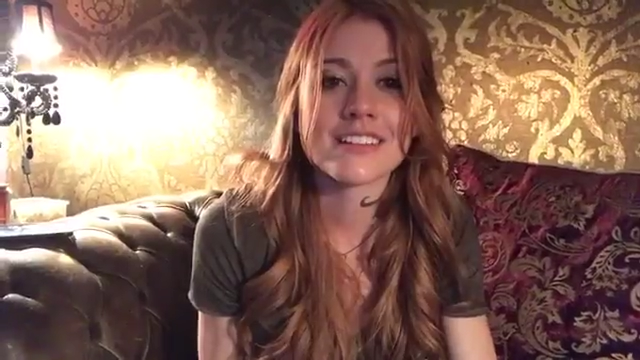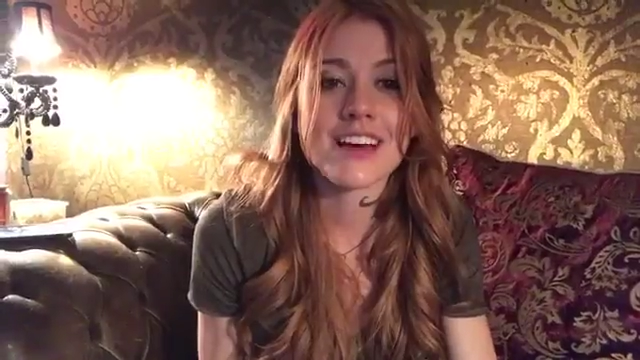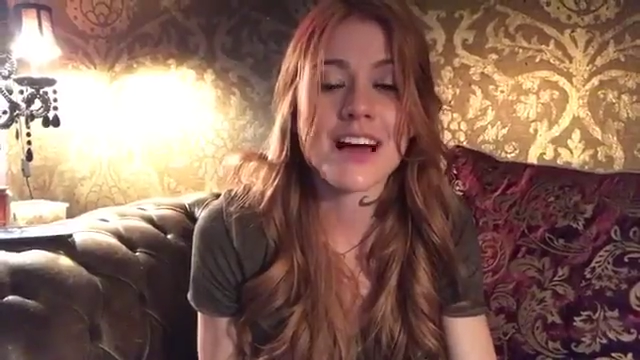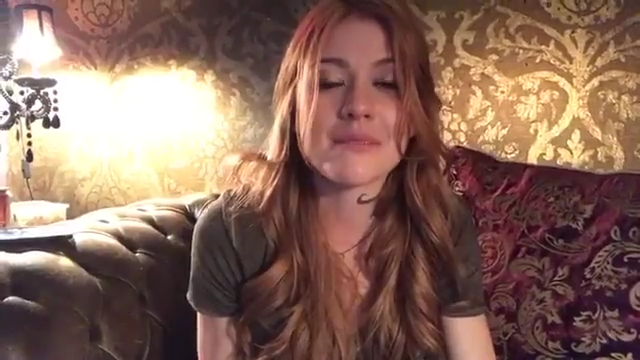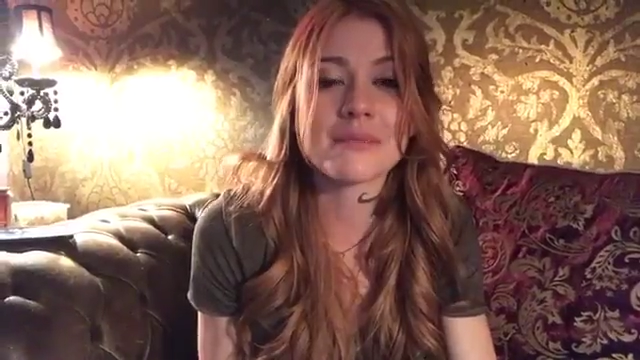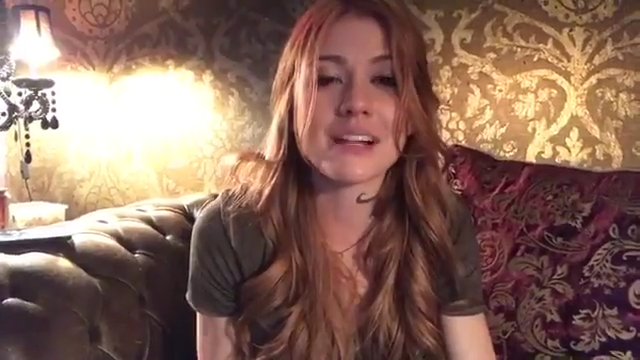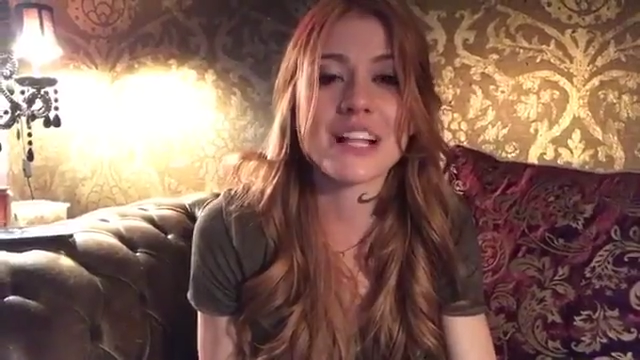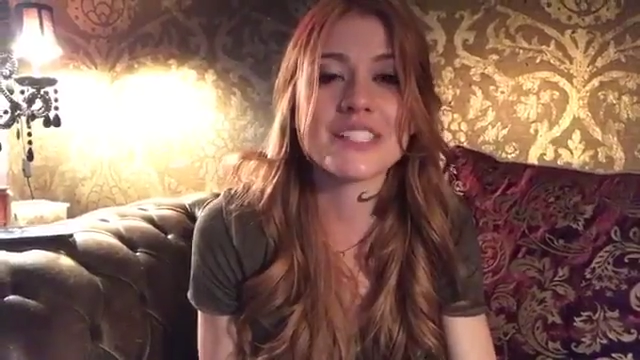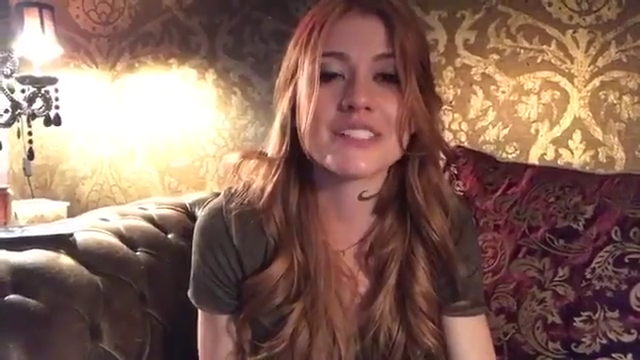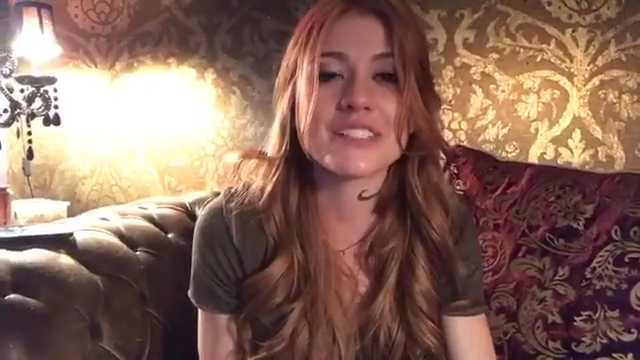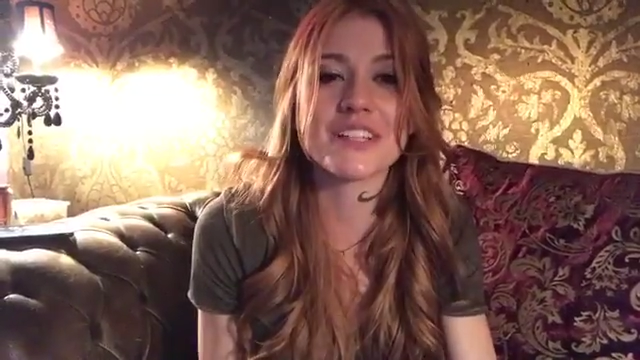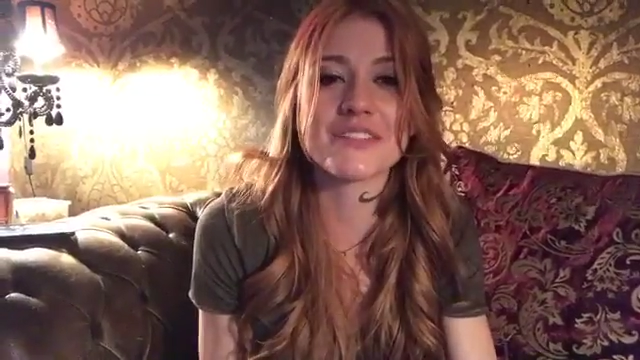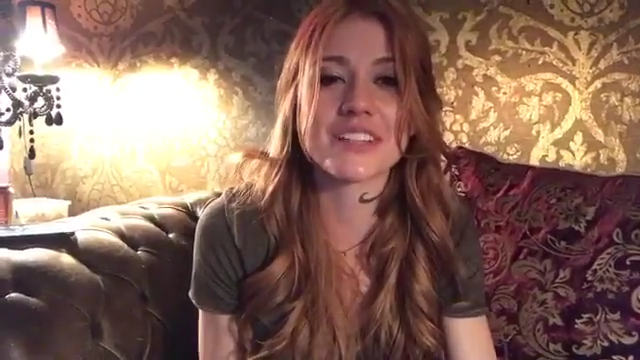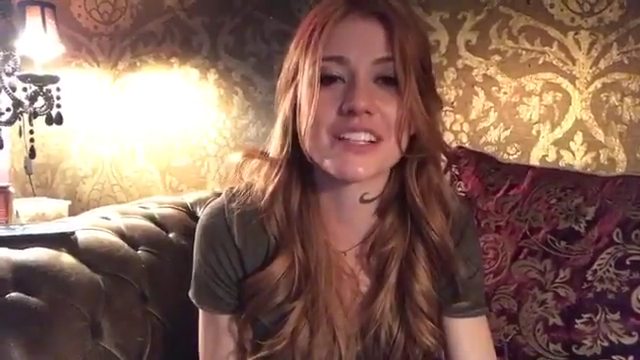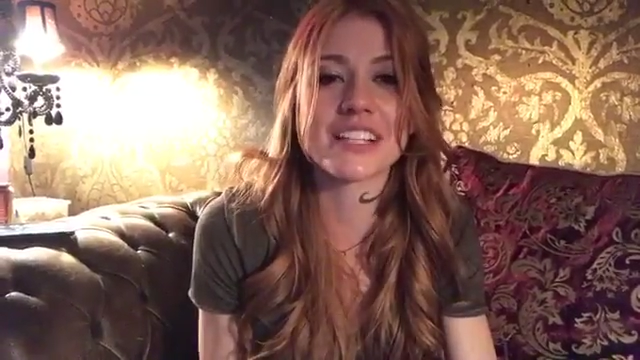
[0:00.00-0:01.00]
I'm glad you
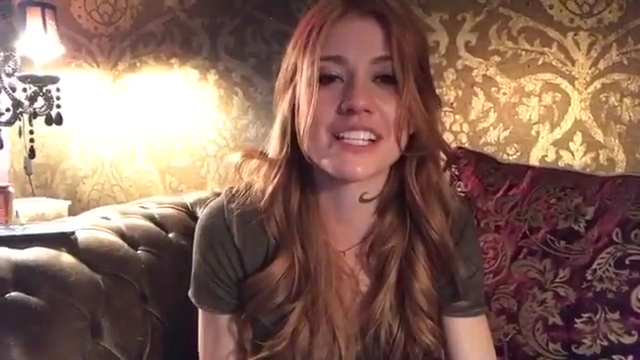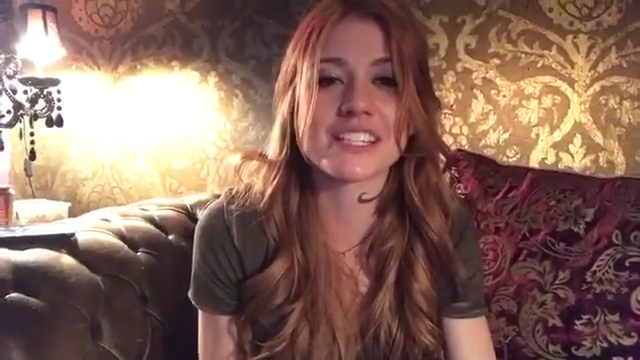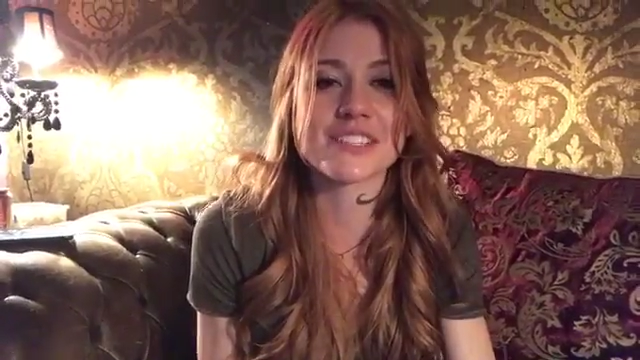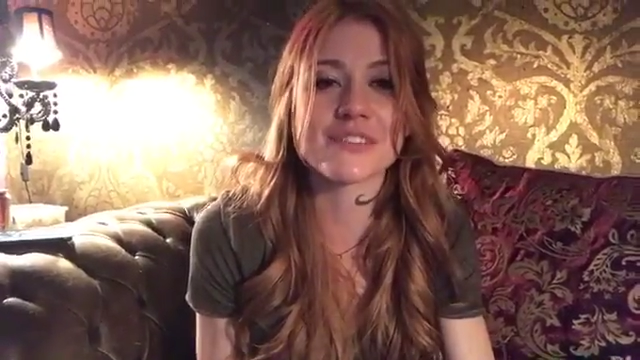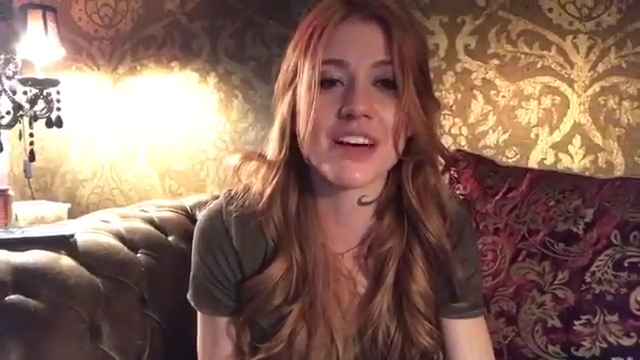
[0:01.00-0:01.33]
love the Clays